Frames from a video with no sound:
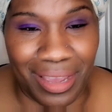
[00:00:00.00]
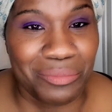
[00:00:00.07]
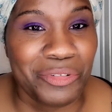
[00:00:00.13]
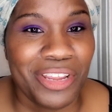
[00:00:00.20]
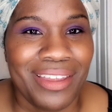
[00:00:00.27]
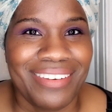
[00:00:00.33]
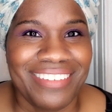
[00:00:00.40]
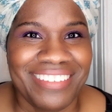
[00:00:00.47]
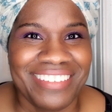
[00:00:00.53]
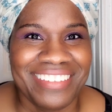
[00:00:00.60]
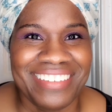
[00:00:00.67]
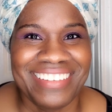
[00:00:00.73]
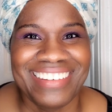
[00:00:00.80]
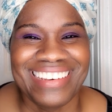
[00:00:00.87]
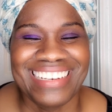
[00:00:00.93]
I'm done.
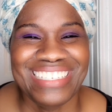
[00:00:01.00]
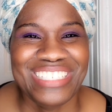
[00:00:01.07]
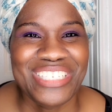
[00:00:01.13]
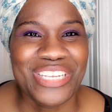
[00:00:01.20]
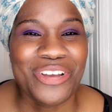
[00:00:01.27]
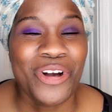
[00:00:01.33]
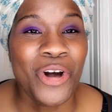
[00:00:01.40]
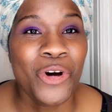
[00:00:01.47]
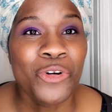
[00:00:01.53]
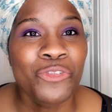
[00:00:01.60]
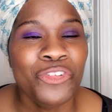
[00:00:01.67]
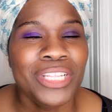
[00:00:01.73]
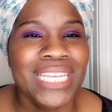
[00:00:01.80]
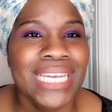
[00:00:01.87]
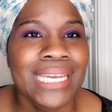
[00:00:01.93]
So
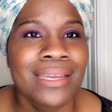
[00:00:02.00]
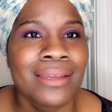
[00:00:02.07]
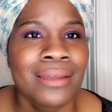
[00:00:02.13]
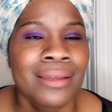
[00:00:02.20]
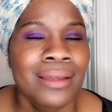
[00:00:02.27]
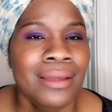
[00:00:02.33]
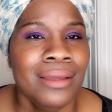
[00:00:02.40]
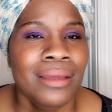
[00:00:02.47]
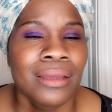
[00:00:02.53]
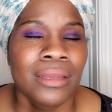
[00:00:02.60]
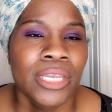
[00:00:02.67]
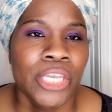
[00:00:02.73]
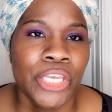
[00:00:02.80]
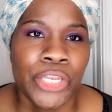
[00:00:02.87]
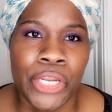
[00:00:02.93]
hopefully,
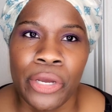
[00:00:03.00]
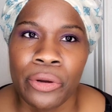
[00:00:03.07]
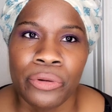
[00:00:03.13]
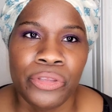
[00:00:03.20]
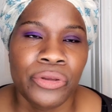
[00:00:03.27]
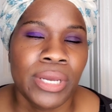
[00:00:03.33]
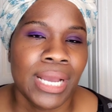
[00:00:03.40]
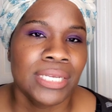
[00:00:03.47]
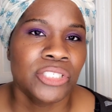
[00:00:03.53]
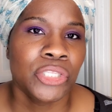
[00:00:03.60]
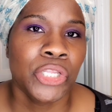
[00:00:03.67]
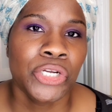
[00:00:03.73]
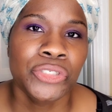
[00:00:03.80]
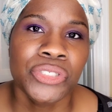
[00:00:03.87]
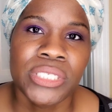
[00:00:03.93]
you know, you
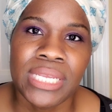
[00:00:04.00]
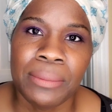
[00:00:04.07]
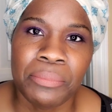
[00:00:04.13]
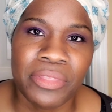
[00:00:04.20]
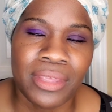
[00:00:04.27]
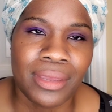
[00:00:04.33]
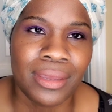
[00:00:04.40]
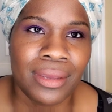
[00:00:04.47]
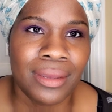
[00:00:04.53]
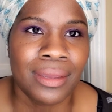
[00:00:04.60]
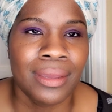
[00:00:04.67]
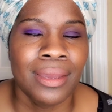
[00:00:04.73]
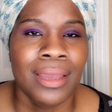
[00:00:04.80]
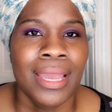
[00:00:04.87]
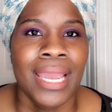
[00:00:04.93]
guys learned
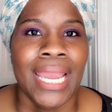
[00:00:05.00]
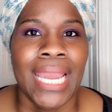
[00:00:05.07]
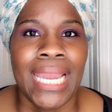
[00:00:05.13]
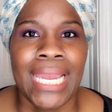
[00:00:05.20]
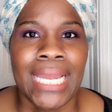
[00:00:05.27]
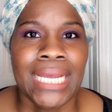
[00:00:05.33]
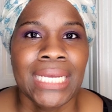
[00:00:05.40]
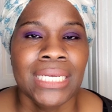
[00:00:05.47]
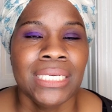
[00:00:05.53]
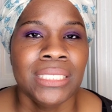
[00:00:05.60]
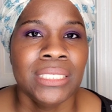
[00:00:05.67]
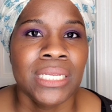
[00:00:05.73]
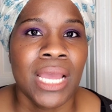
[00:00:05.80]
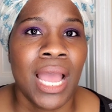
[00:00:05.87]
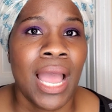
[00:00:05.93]
something,
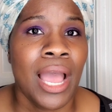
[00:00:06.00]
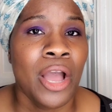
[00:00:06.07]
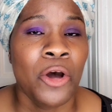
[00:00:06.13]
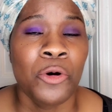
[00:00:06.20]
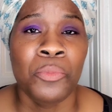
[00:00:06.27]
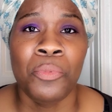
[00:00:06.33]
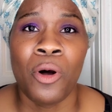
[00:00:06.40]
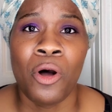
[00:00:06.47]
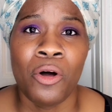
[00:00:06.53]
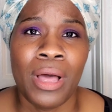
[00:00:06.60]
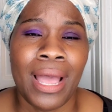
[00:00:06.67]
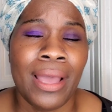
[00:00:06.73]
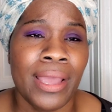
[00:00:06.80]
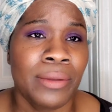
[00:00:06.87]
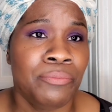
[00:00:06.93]
and
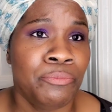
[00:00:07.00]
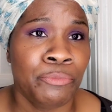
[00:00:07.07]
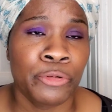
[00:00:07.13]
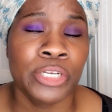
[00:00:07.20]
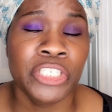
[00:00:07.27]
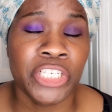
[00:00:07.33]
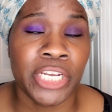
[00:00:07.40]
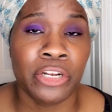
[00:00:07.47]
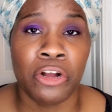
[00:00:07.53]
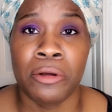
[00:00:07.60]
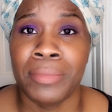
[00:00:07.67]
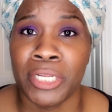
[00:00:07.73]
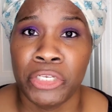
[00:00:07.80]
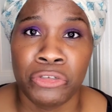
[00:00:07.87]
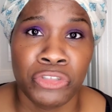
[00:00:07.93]
I appreciate
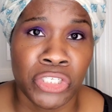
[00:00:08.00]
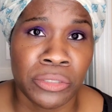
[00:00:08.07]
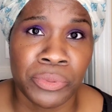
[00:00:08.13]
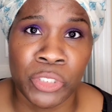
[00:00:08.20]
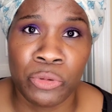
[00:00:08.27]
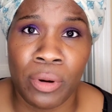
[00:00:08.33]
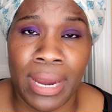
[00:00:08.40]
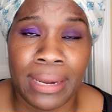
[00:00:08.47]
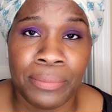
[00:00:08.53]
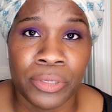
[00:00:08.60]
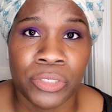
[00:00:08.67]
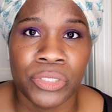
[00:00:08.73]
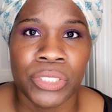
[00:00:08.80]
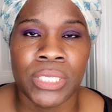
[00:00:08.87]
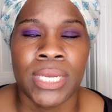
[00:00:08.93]
all my new
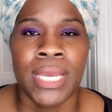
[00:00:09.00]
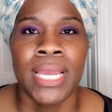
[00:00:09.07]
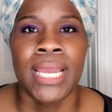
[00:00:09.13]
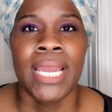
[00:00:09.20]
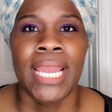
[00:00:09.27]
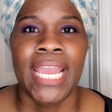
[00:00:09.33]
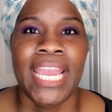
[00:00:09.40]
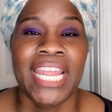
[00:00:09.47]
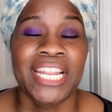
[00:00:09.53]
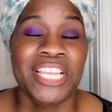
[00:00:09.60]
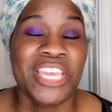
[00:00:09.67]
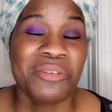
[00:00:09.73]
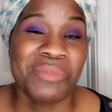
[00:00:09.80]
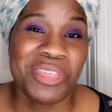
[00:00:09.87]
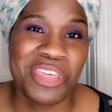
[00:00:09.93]
subscribers,
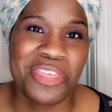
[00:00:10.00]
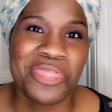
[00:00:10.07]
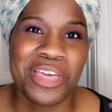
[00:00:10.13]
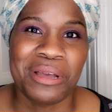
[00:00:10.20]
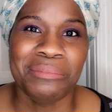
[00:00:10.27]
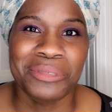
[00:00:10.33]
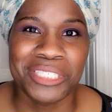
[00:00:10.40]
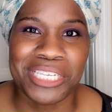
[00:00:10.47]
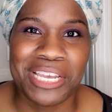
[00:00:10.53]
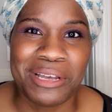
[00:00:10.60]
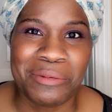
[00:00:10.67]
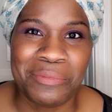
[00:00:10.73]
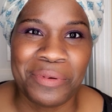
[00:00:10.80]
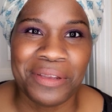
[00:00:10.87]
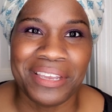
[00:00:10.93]
and give me the thumbs
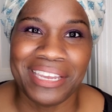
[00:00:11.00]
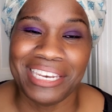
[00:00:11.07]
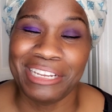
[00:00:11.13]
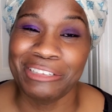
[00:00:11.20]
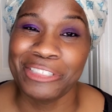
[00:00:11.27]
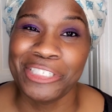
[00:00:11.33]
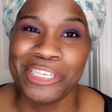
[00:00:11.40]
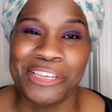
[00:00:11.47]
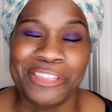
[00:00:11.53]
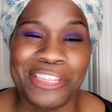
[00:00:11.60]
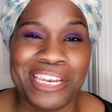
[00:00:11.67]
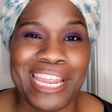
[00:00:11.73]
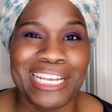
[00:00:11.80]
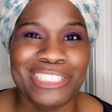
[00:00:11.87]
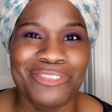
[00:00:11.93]
up, and I'll see you in
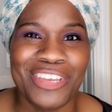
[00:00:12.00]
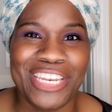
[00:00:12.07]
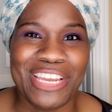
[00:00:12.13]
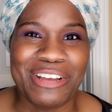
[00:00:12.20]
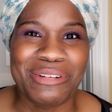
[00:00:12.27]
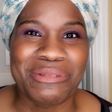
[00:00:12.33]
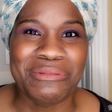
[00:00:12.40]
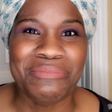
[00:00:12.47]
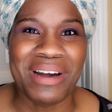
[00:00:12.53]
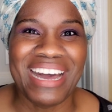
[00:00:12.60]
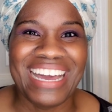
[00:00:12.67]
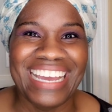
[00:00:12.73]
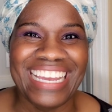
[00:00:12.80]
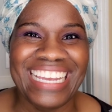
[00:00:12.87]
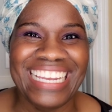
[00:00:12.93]
the next video.
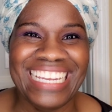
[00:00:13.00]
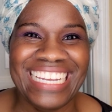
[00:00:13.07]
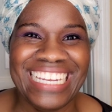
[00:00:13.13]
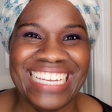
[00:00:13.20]
Bye.